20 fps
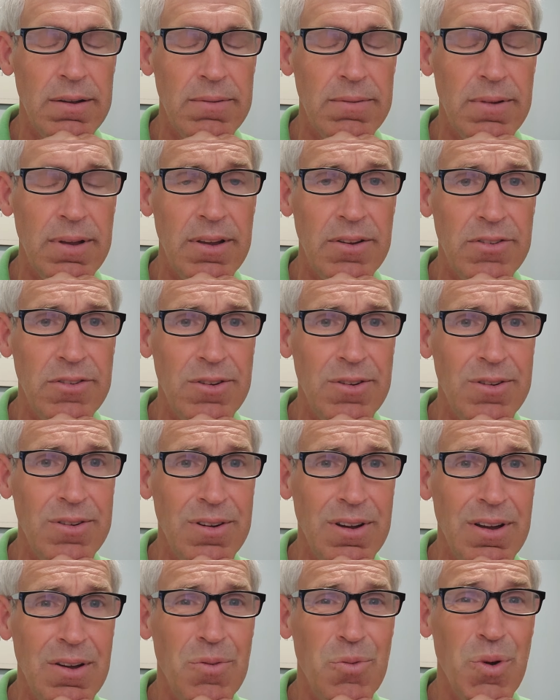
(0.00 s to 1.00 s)
issue.
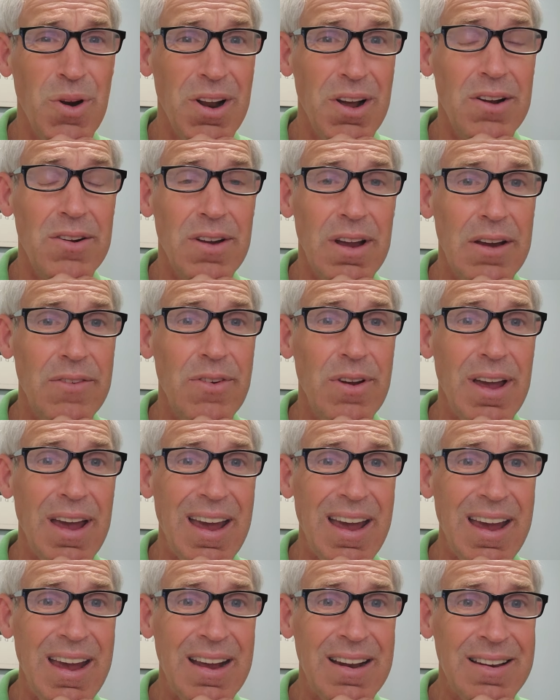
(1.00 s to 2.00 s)
1 out of every
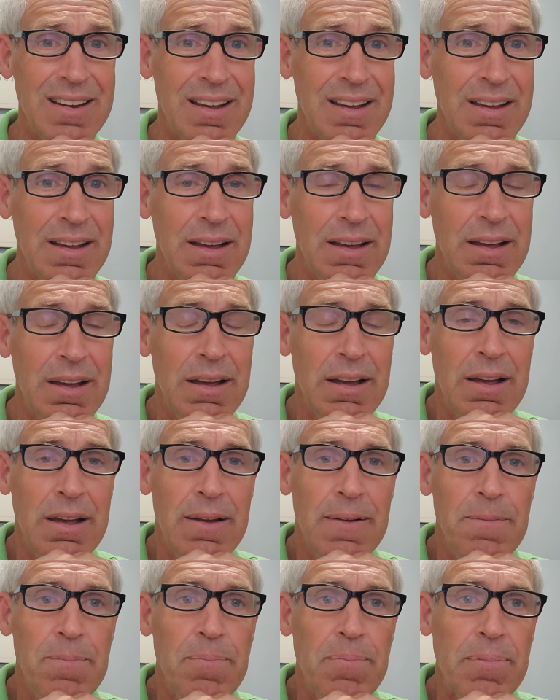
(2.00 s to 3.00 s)
8.
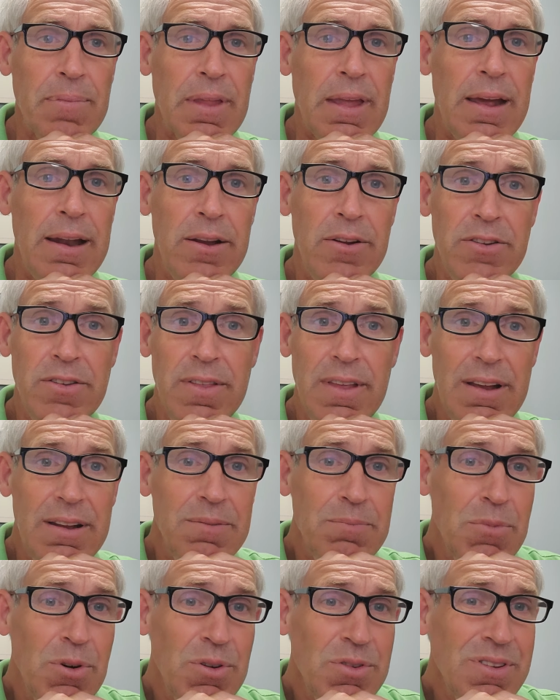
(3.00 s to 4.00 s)
And here's the
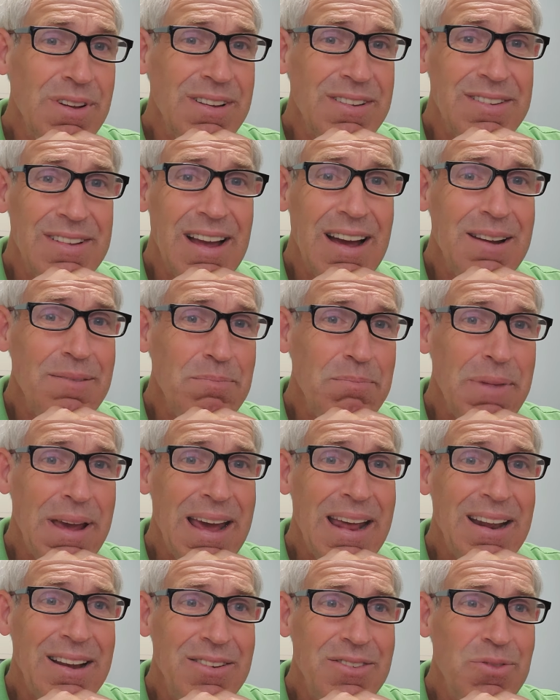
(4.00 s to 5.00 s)
thing, it's not
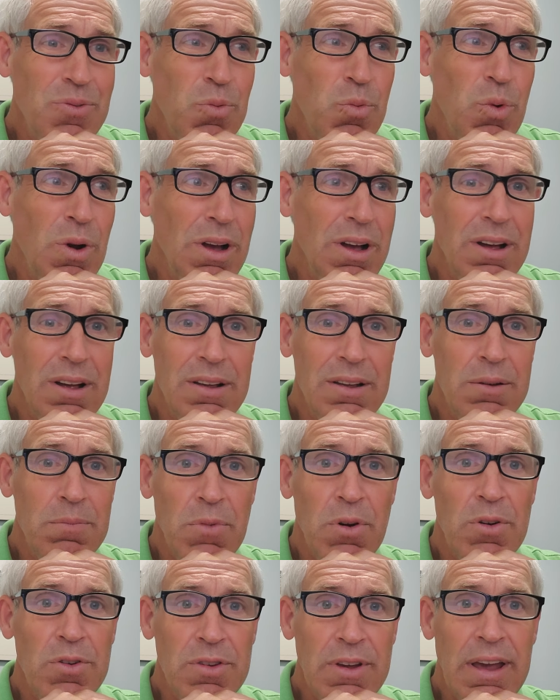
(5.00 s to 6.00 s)
managed well in
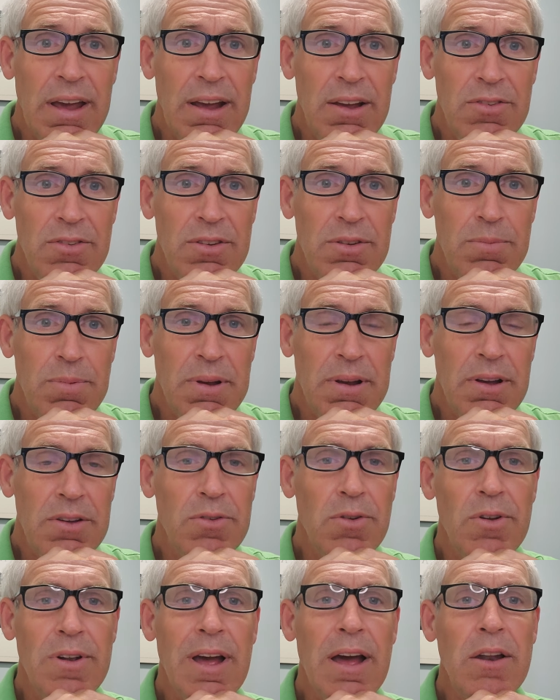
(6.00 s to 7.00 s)
most cases
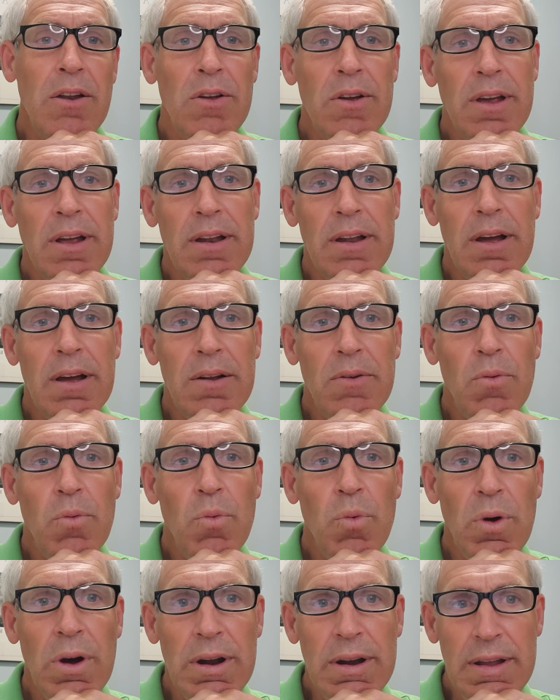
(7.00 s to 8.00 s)
because they're not looking at
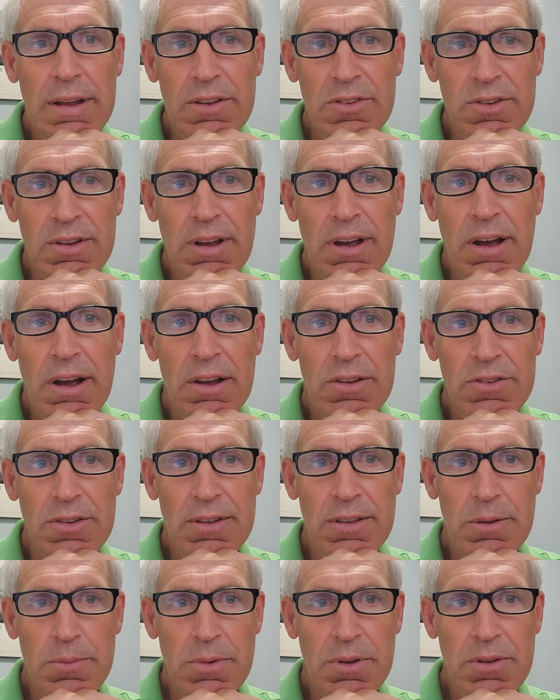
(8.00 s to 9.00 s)
what is
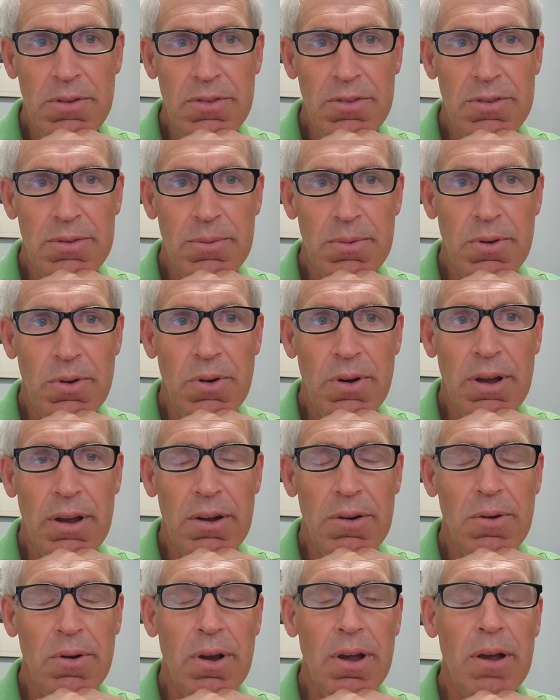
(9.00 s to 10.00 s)
causing the immune system to go
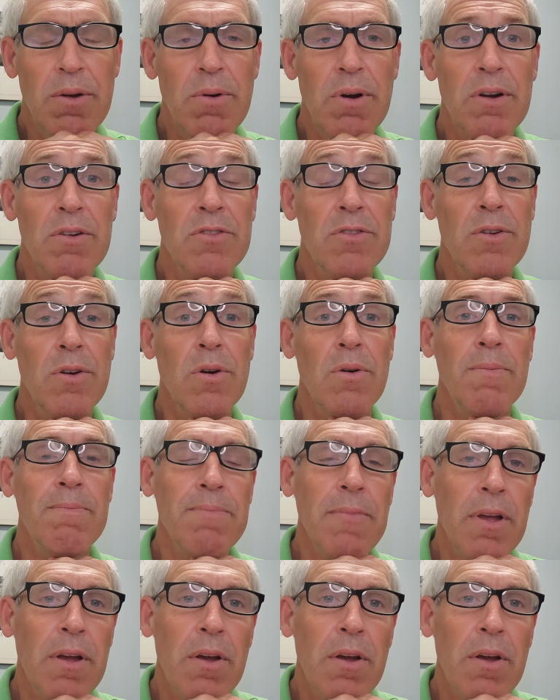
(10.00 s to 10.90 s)
haywire. So